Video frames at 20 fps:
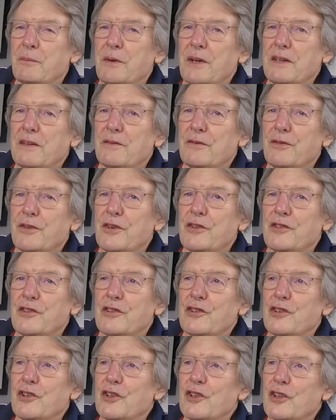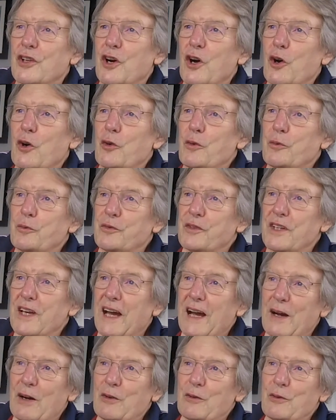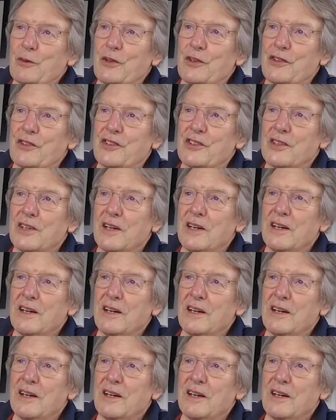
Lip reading: Big front door that opened outwards.